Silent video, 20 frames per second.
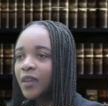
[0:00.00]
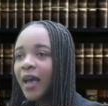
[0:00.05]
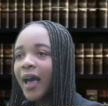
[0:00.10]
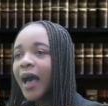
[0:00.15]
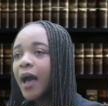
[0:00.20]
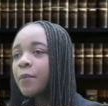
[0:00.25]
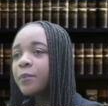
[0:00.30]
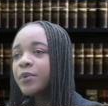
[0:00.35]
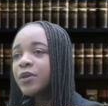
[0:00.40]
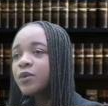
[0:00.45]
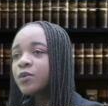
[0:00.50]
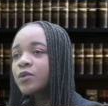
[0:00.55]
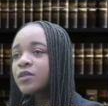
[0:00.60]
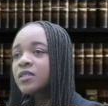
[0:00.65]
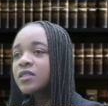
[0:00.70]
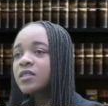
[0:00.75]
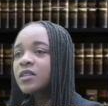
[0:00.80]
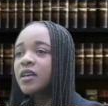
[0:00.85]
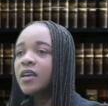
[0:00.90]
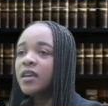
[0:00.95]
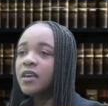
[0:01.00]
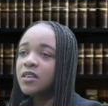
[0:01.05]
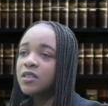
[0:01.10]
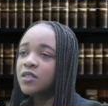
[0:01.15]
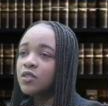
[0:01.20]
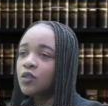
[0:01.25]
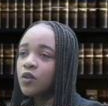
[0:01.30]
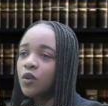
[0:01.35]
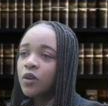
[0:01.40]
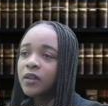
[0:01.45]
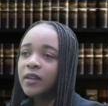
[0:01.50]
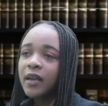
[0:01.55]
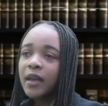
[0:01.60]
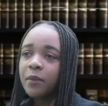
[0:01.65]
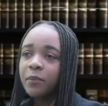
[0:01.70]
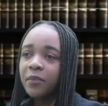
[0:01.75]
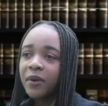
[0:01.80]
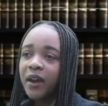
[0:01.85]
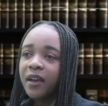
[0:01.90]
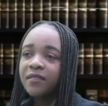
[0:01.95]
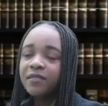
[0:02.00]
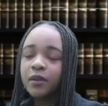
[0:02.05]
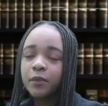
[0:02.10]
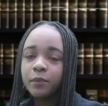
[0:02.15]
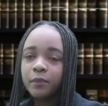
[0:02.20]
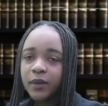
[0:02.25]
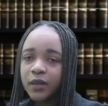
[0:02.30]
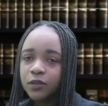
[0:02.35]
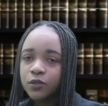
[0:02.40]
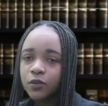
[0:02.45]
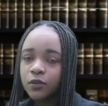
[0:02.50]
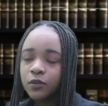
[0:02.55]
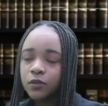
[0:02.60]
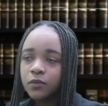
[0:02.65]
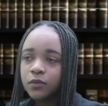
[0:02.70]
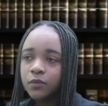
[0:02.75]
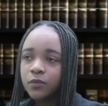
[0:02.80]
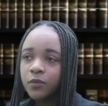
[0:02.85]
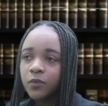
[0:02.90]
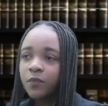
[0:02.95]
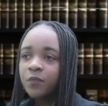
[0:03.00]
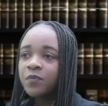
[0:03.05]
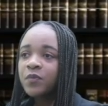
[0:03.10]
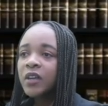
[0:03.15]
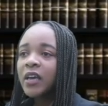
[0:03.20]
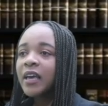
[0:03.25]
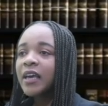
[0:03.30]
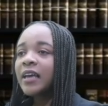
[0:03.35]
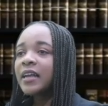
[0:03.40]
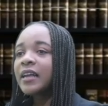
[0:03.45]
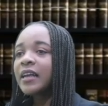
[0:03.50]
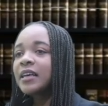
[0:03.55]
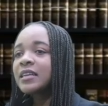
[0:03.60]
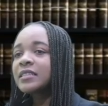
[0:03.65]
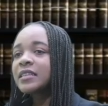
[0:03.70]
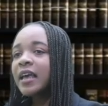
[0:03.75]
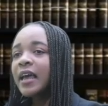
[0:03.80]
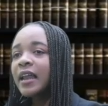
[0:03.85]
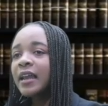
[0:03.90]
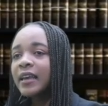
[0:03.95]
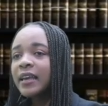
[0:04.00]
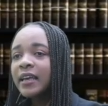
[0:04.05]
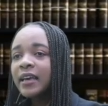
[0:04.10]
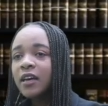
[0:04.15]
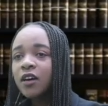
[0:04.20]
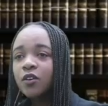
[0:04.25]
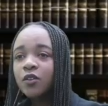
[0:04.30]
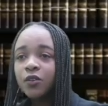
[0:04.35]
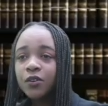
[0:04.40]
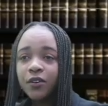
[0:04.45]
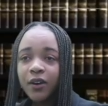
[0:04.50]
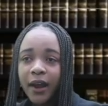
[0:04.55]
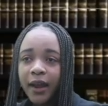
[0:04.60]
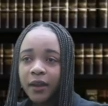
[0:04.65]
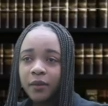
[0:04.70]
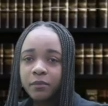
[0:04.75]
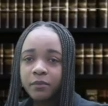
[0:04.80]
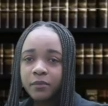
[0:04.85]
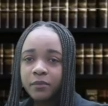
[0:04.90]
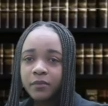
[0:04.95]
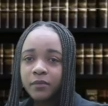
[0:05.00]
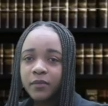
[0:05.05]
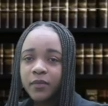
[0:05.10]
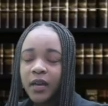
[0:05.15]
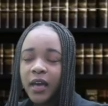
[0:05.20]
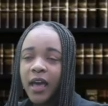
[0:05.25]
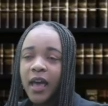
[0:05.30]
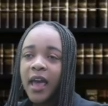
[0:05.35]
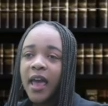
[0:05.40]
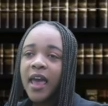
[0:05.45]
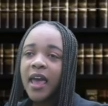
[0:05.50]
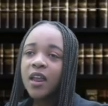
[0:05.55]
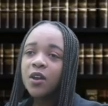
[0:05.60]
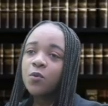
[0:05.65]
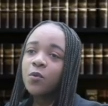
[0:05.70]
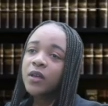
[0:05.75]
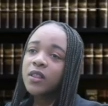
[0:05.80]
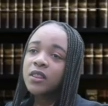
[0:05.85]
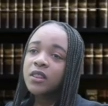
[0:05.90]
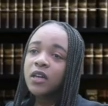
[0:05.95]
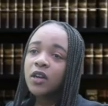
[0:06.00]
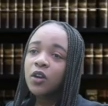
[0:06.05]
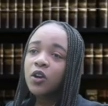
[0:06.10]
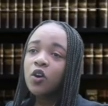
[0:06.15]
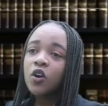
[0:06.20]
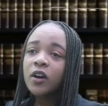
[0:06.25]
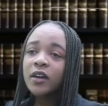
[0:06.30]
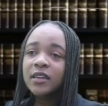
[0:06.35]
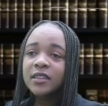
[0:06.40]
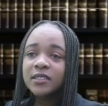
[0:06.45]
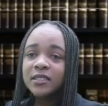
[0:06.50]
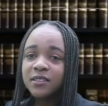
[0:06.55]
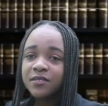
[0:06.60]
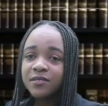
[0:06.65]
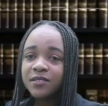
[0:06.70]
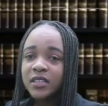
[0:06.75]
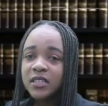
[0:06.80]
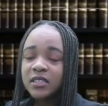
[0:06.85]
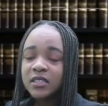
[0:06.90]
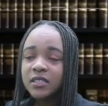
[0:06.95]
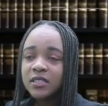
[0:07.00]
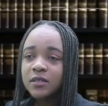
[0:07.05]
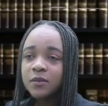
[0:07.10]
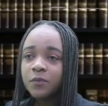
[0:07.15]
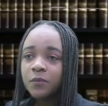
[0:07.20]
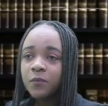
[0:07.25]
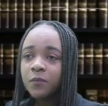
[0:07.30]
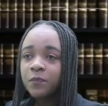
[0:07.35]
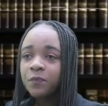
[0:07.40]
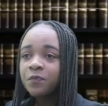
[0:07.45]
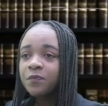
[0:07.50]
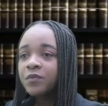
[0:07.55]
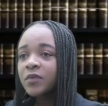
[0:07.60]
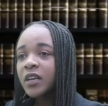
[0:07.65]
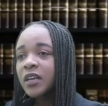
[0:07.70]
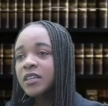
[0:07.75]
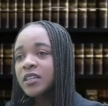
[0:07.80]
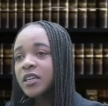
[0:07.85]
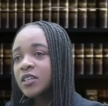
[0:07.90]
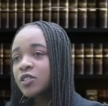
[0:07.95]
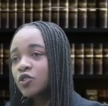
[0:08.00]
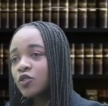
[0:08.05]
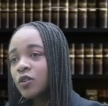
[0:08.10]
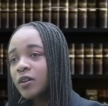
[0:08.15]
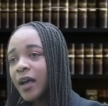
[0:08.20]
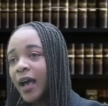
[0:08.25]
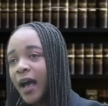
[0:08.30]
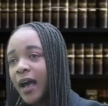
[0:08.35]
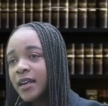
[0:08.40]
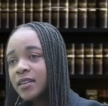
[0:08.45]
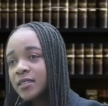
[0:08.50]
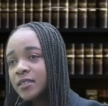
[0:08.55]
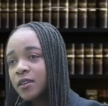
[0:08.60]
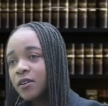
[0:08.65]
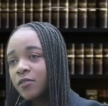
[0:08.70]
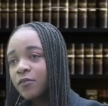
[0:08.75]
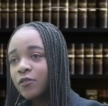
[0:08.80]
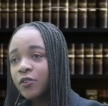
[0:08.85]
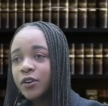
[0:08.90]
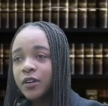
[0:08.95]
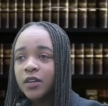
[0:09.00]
Abuse is not a private battle. It is a legal crime, and when the law intervenes, it does not ask for